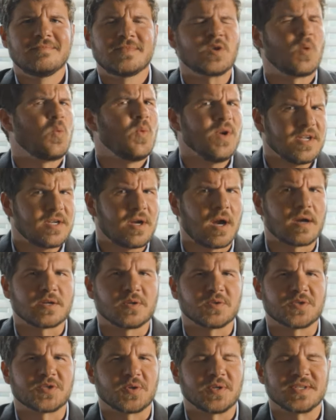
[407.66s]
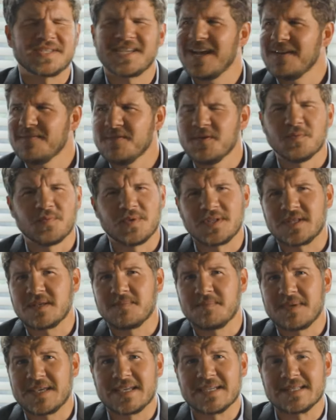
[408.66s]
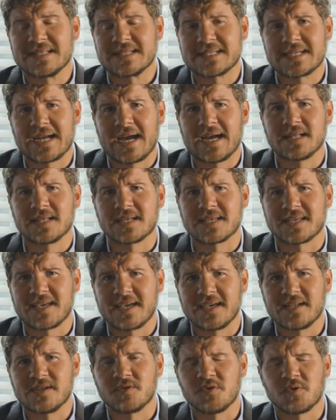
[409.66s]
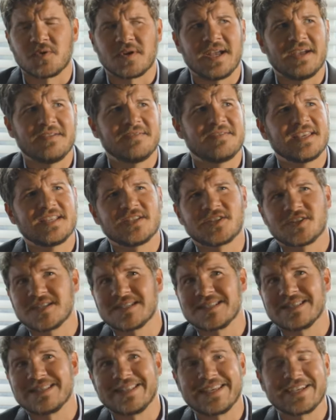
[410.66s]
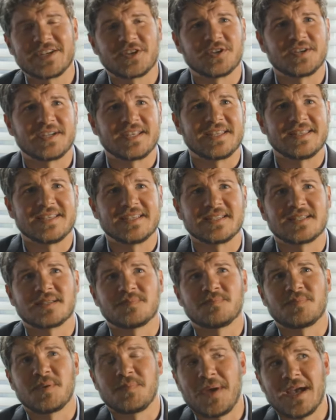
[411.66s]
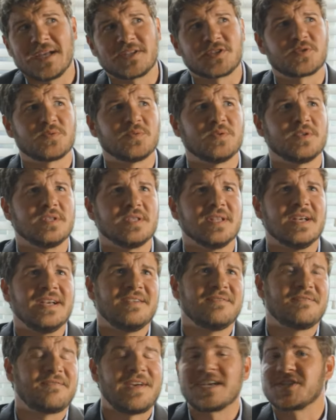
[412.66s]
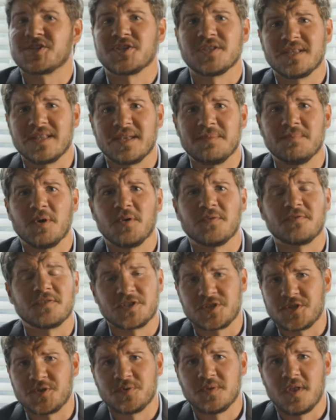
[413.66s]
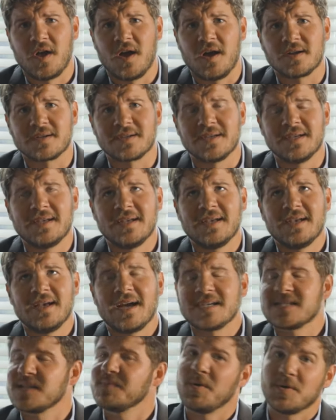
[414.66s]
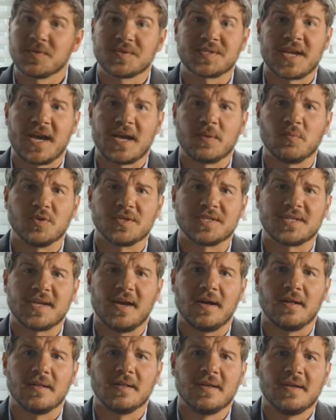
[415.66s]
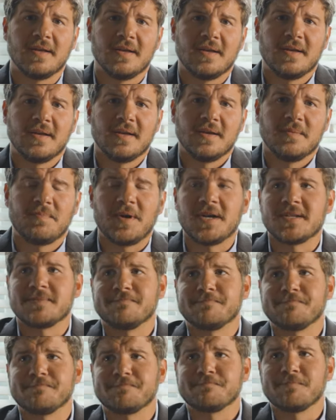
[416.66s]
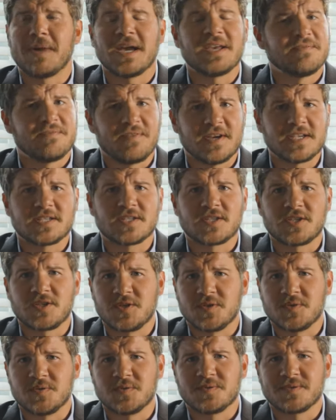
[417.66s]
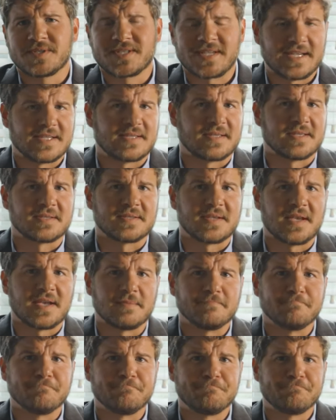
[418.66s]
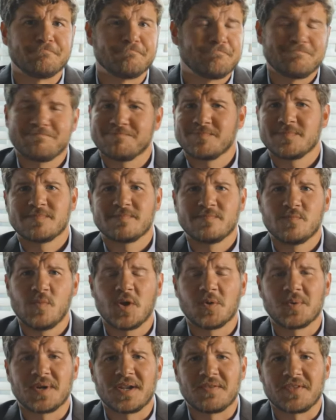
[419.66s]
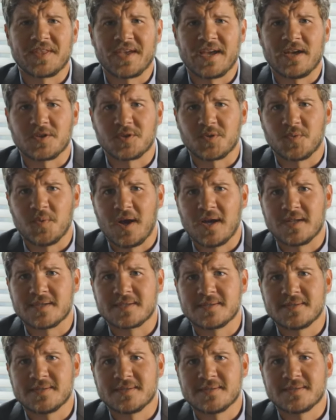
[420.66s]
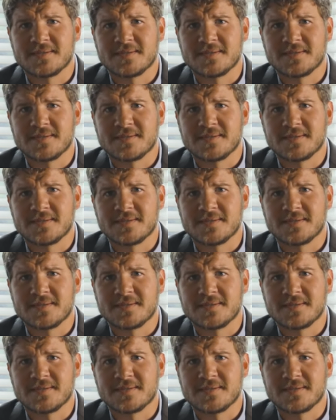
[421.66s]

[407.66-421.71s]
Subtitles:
So will cargo shorts ever really be in style again, or have they just lingered in this perpetual fashion limbo for too long? I suppose time will tell, but my advice to you stays the same. Wear whatever the hell you want.